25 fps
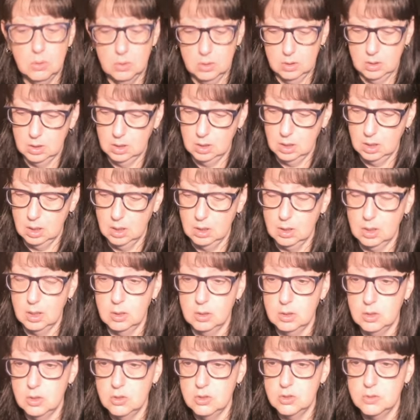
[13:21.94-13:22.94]
Here, I'm going to
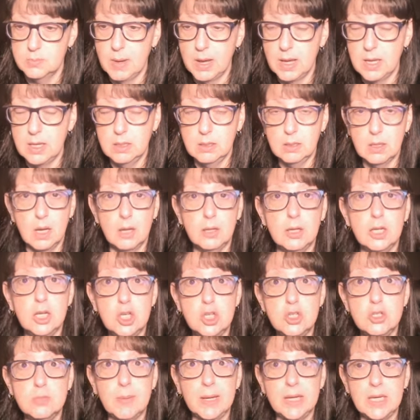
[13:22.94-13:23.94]
use
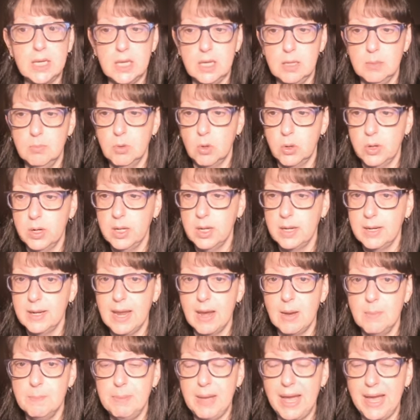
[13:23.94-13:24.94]
my keyboard.
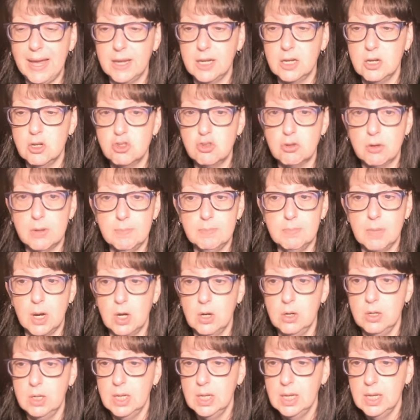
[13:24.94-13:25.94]
Now I'm back into trim
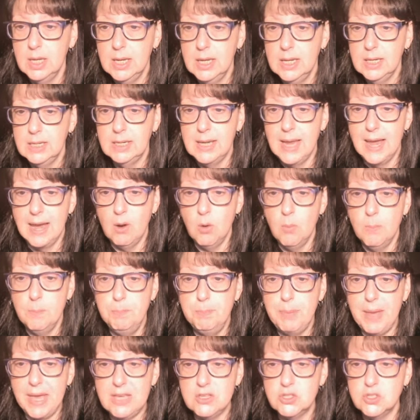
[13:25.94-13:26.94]
mode. Now,
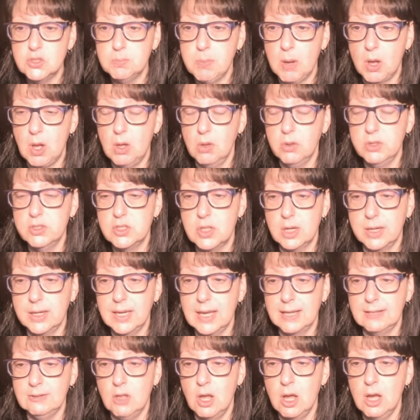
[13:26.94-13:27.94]
baseball is going to
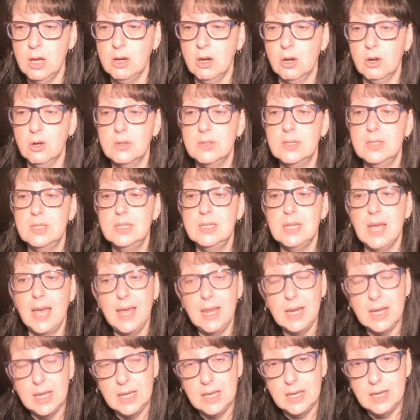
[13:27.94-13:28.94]
get longer.
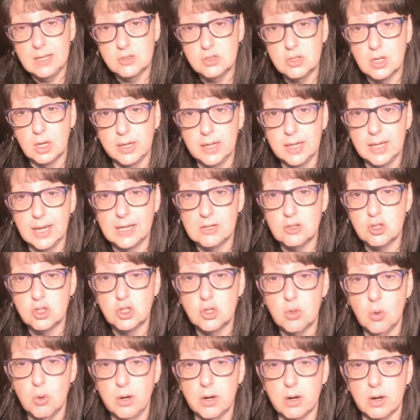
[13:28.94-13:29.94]
Denny is going to get
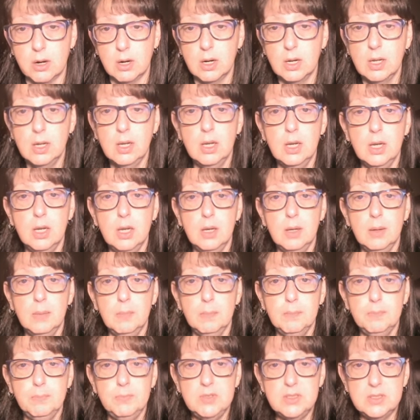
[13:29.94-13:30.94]
shorter.
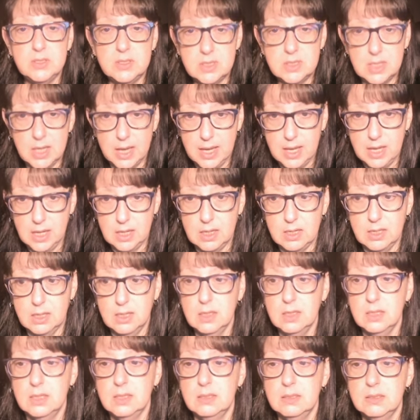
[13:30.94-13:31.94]
10,
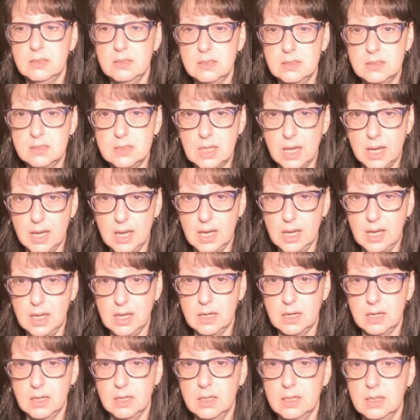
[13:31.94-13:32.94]

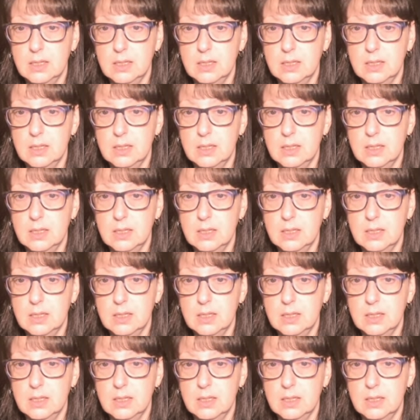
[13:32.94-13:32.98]
10.